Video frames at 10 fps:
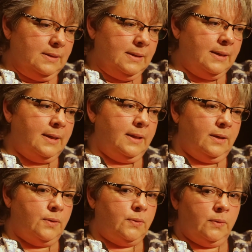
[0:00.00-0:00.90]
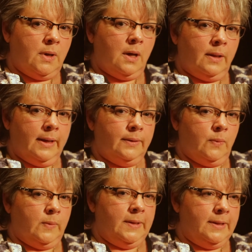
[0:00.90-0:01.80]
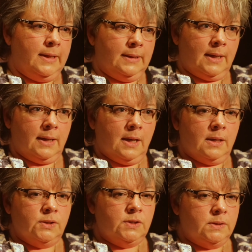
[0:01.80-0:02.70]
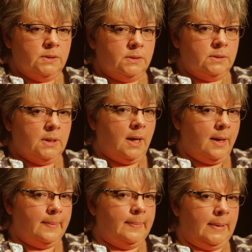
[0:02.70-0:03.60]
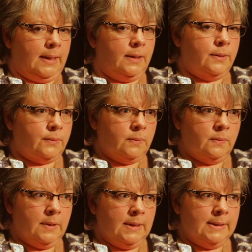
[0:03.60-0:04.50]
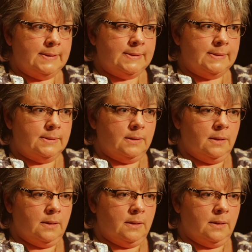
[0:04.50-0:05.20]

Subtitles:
Then I think through it all that the one thing that God taught me through this